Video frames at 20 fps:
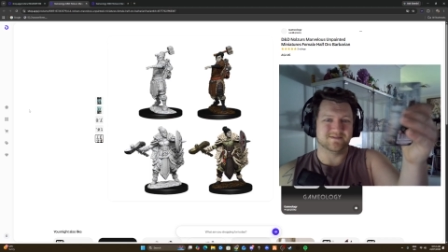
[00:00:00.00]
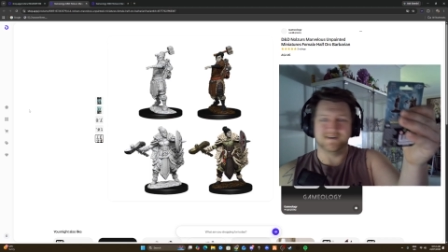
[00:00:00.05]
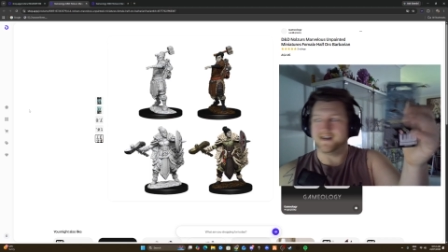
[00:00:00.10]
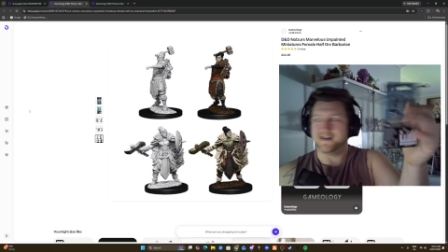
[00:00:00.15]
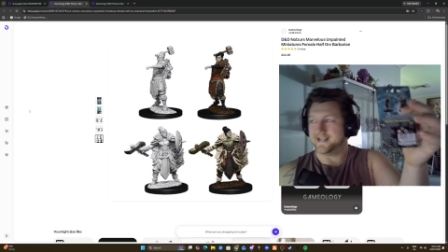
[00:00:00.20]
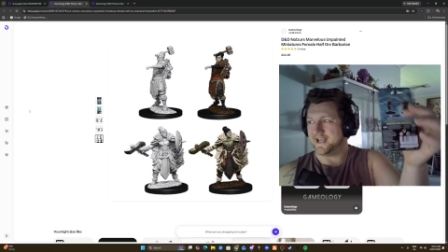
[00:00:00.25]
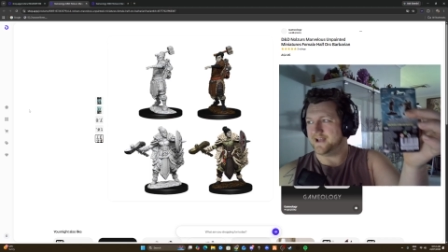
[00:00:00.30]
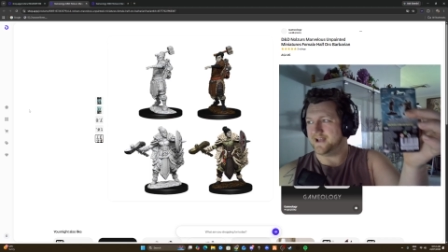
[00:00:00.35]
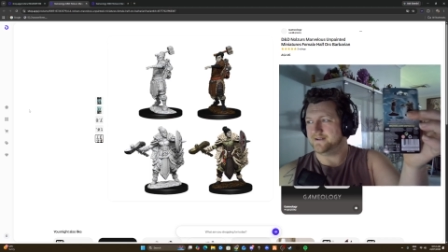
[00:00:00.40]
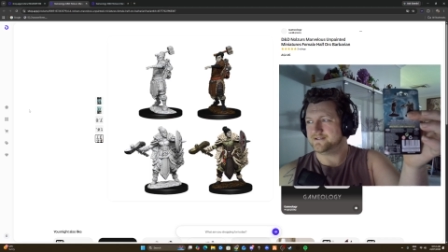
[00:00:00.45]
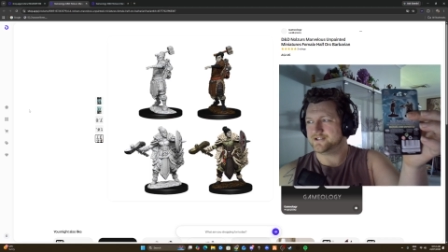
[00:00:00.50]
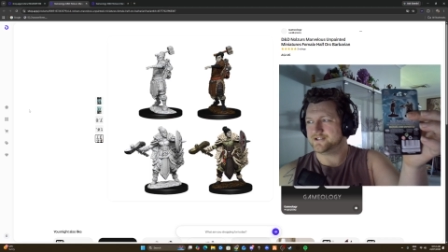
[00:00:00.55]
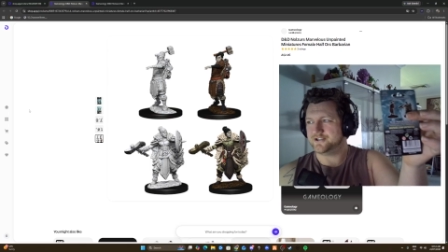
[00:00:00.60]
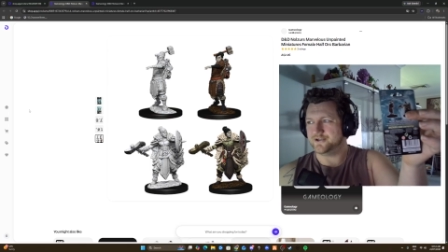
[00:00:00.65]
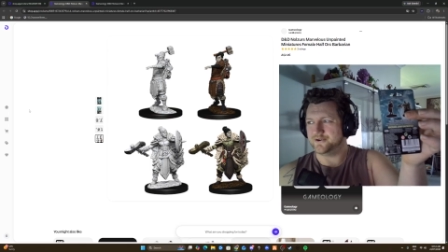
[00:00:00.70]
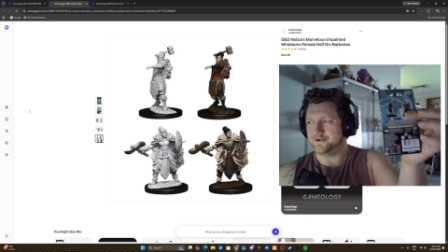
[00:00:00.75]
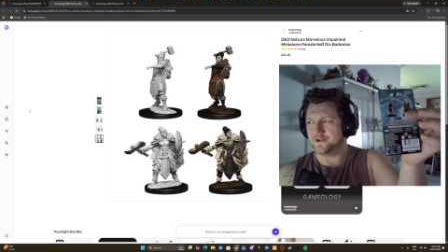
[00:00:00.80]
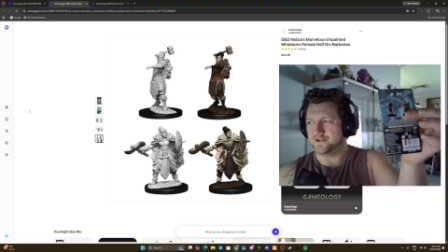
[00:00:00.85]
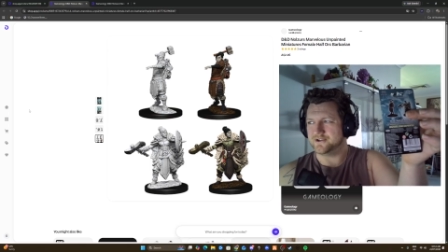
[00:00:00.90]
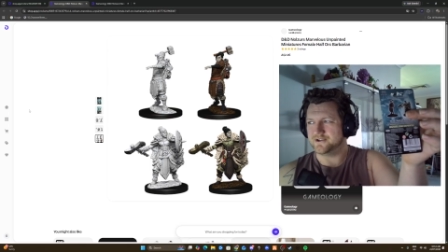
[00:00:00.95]
Again,
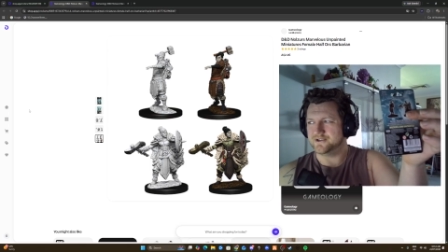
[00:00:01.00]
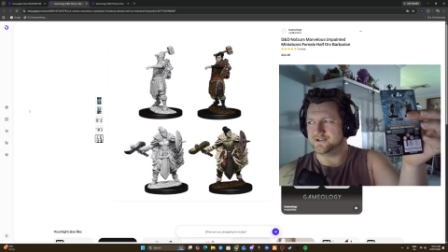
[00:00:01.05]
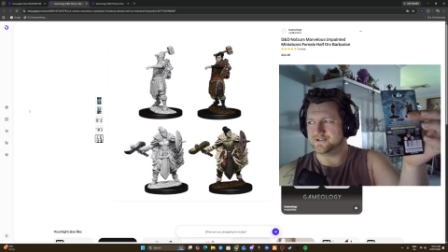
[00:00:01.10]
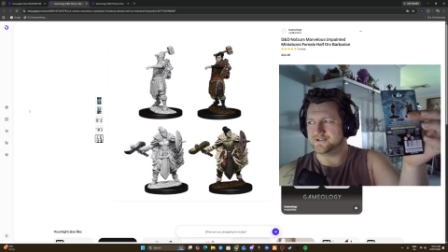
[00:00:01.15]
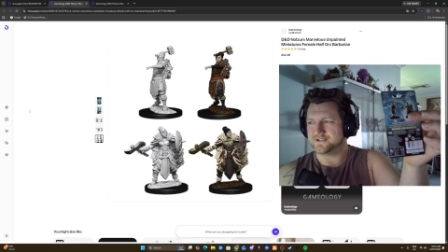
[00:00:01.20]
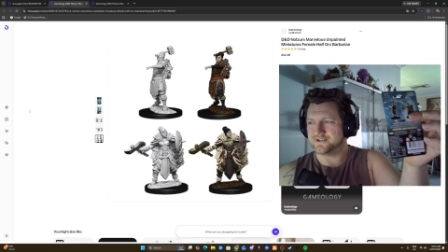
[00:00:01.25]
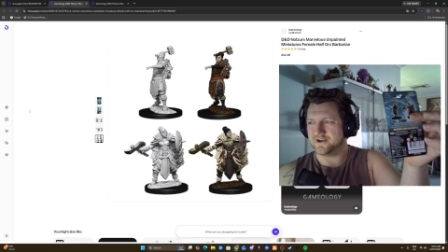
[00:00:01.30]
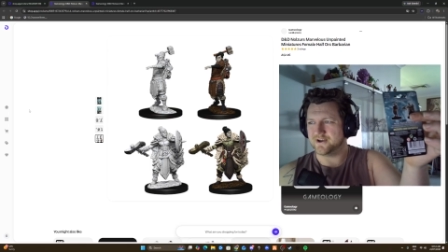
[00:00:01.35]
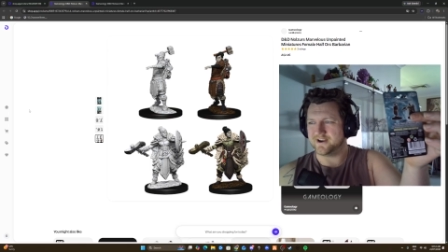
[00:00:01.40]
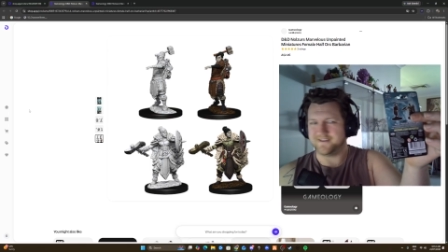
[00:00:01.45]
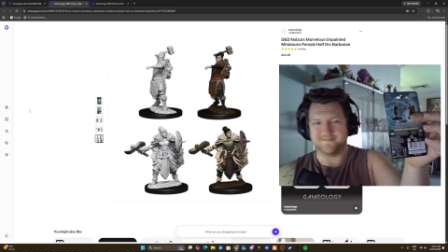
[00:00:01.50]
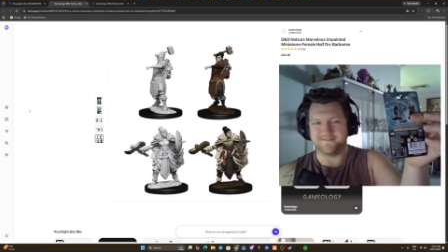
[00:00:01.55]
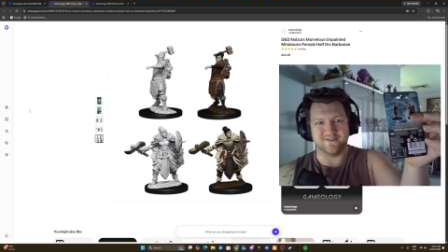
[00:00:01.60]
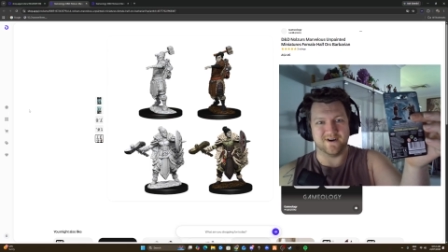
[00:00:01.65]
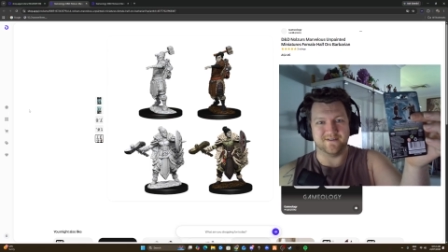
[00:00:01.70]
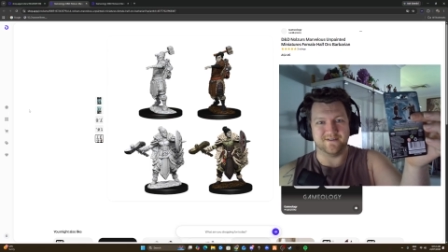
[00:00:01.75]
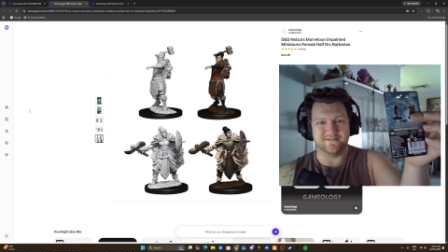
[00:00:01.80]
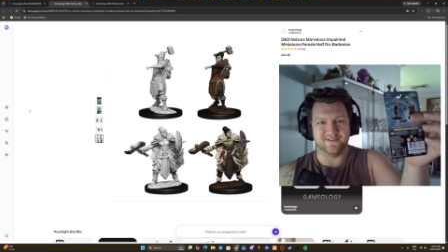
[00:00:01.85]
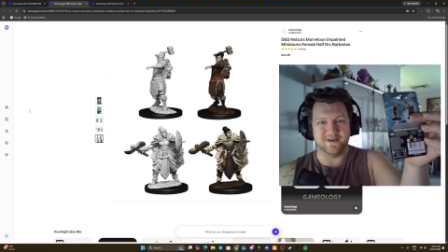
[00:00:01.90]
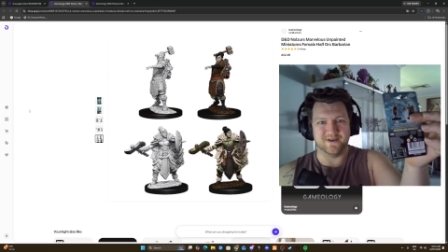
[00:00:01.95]

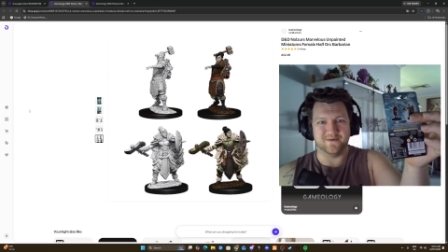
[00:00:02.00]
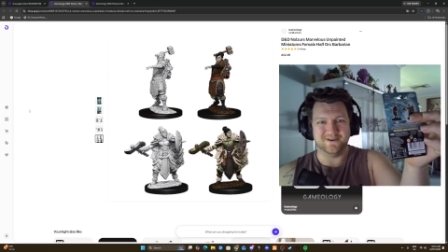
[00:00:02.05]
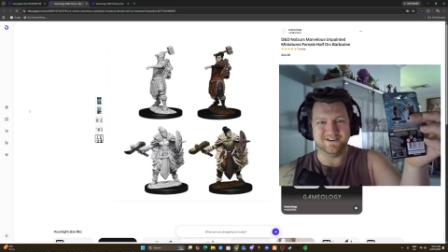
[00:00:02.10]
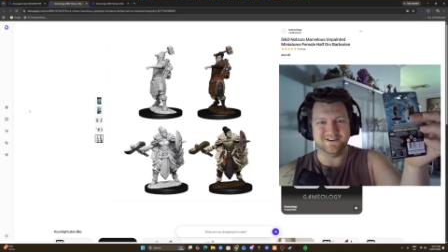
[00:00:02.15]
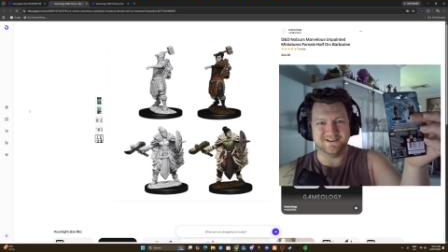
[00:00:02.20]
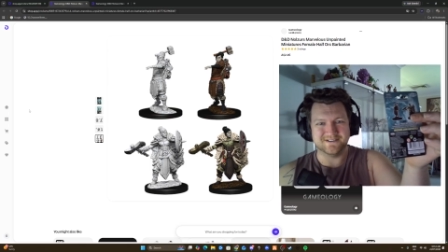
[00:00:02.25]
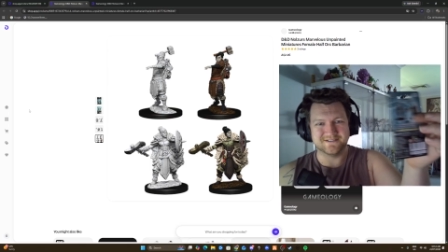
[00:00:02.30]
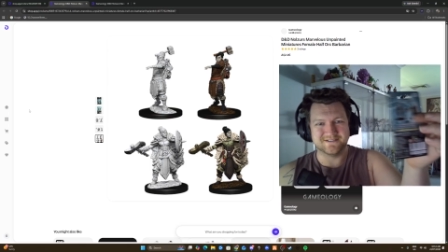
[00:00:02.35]
$2.95 for that one.